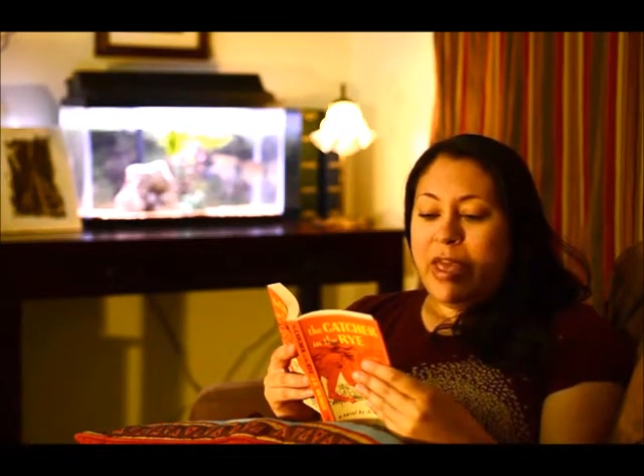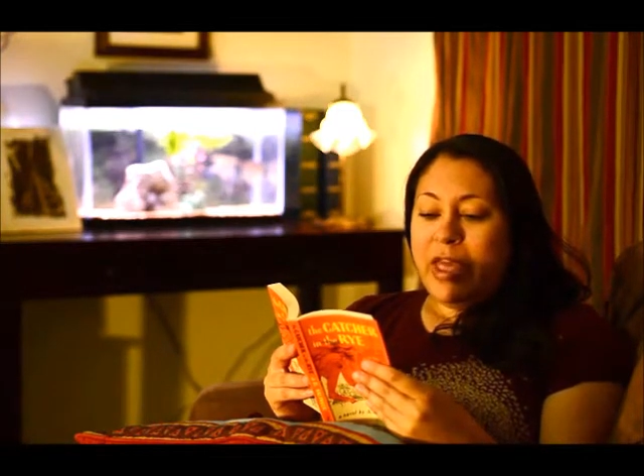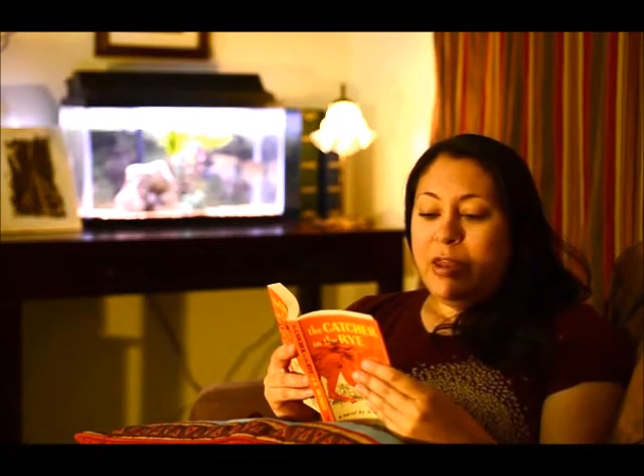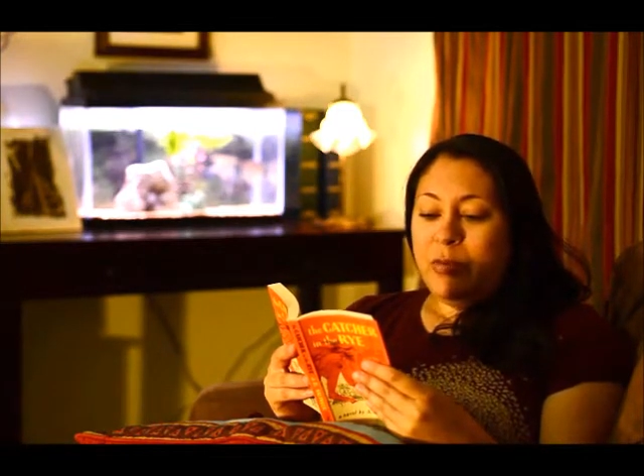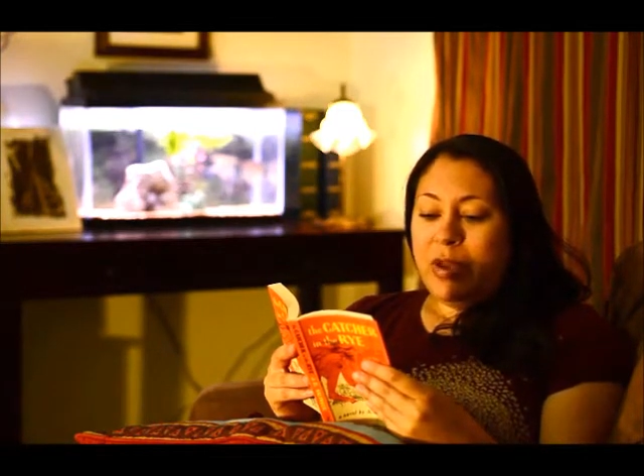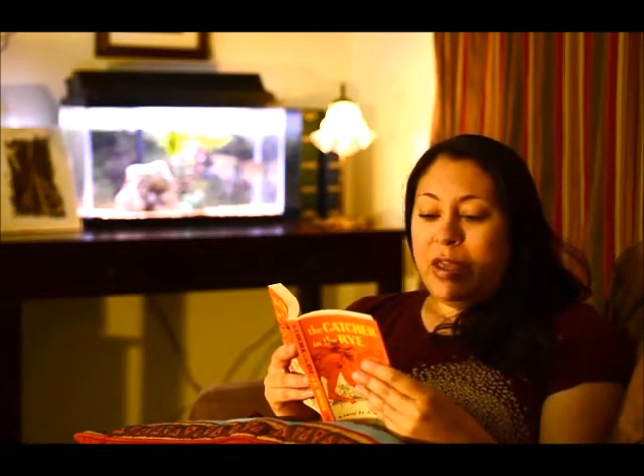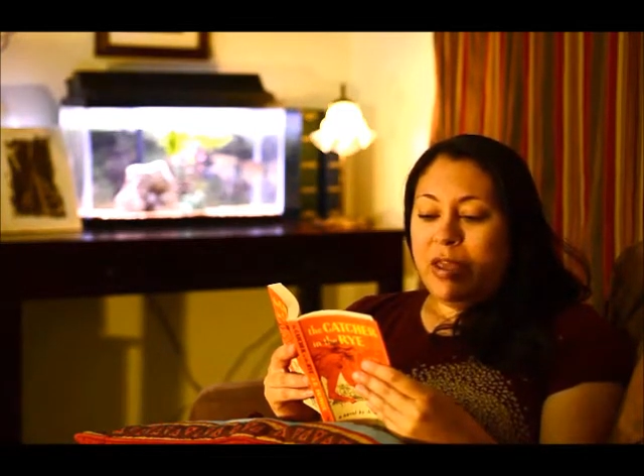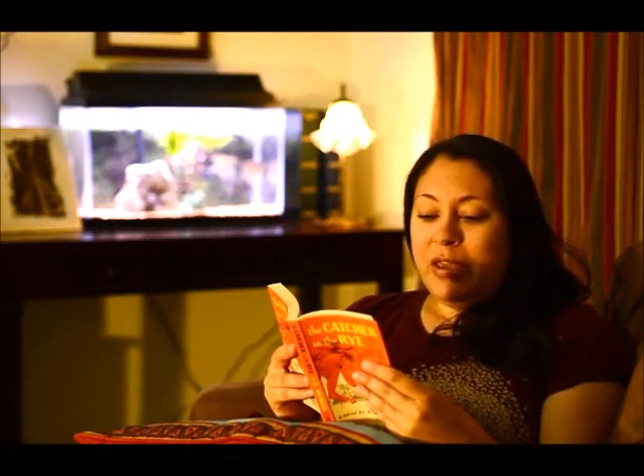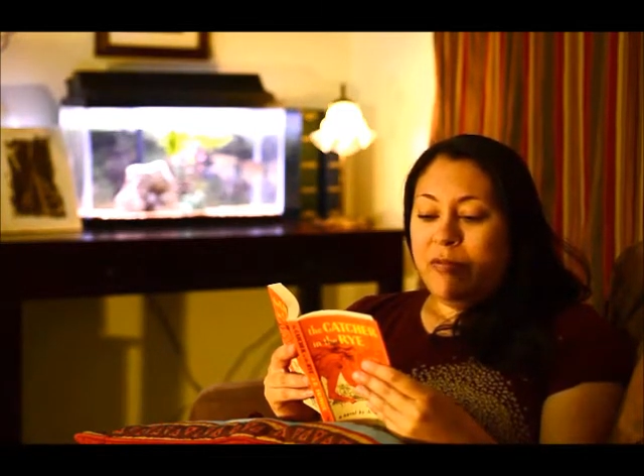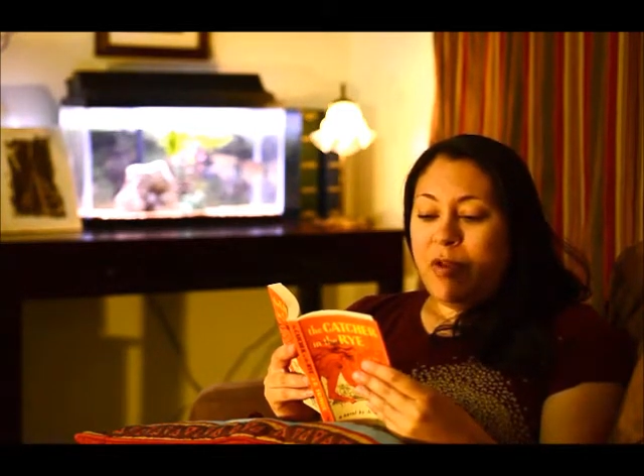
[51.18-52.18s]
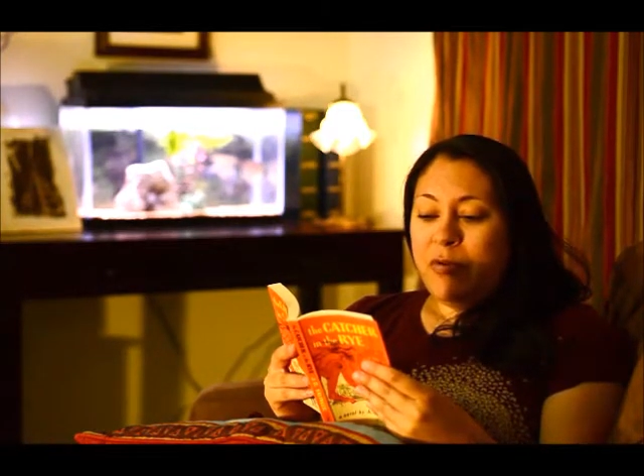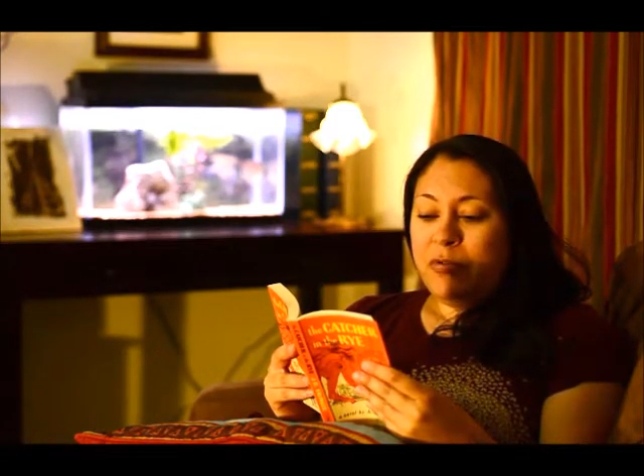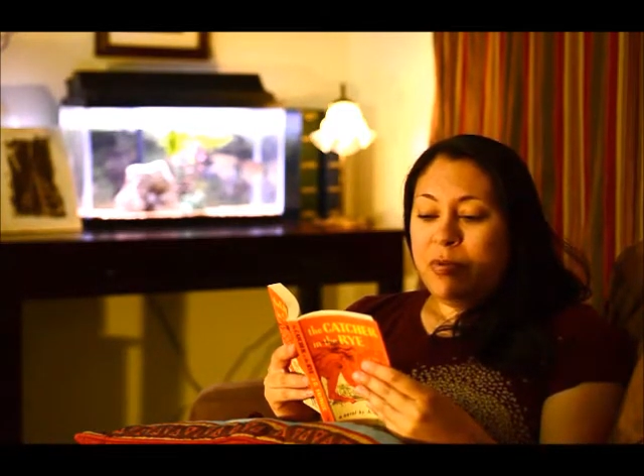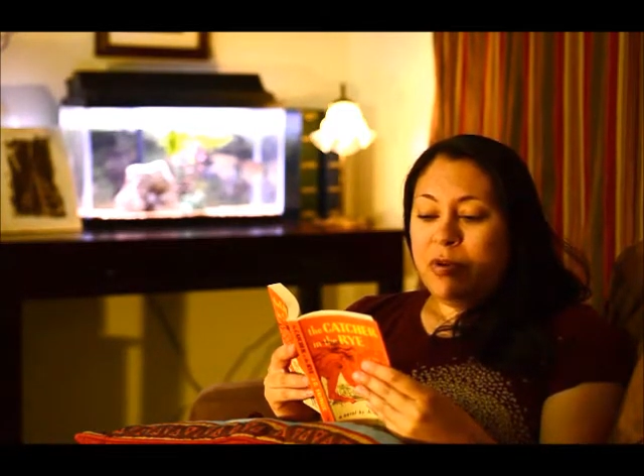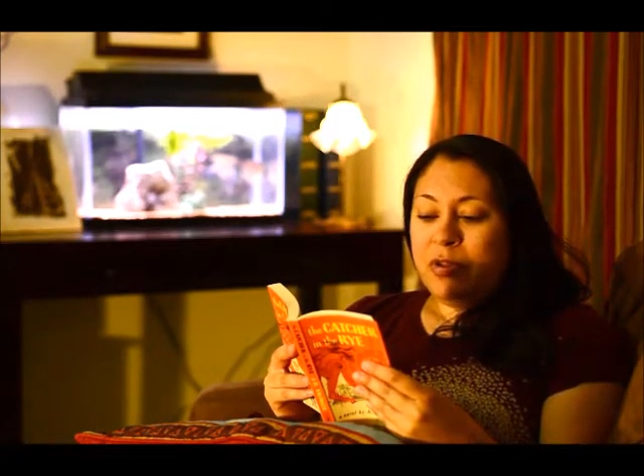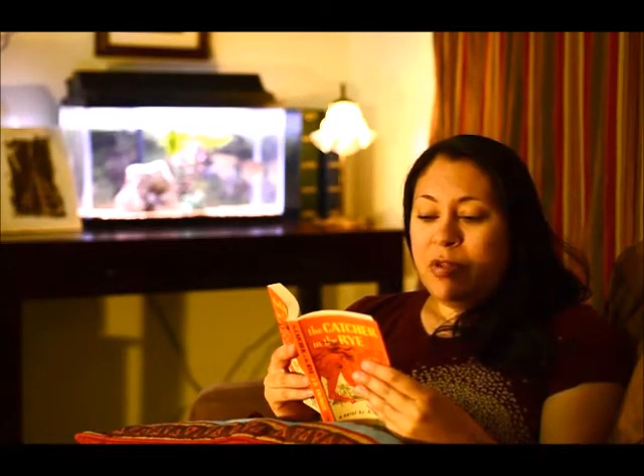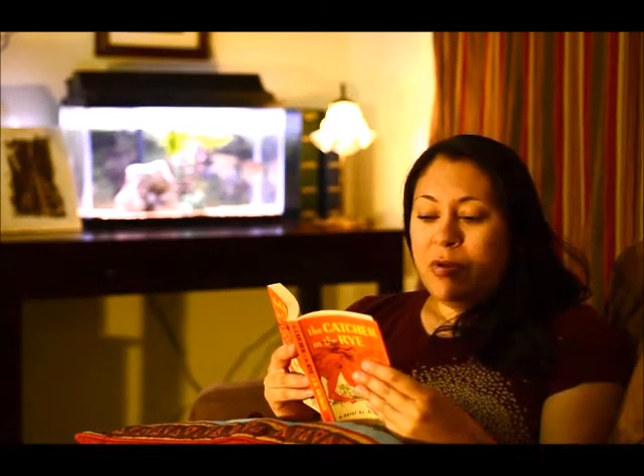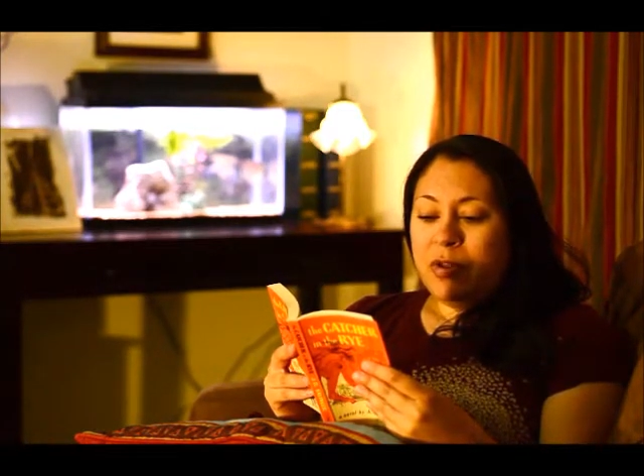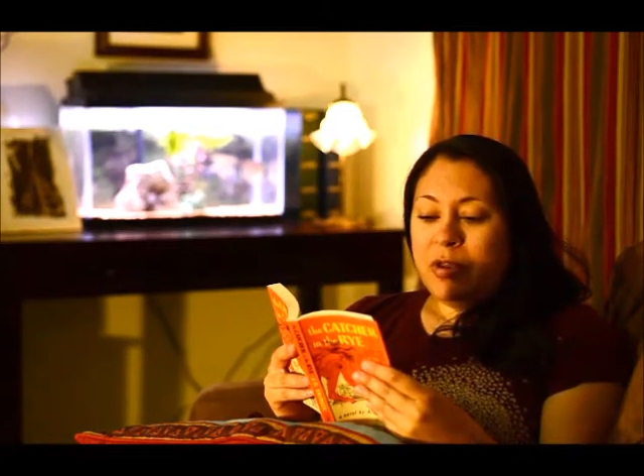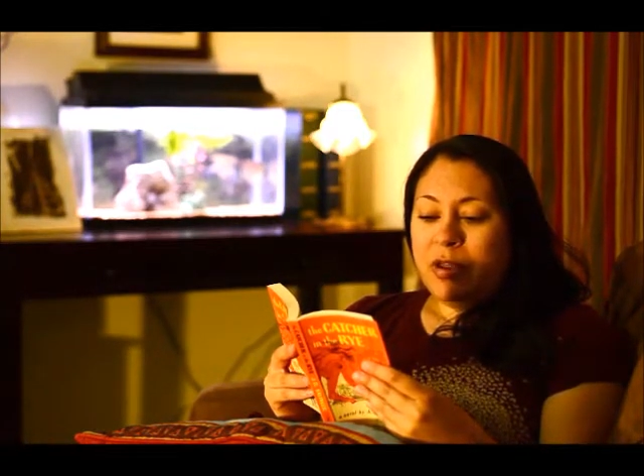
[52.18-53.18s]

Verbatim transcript: Anyway, even though I was pretty loaded,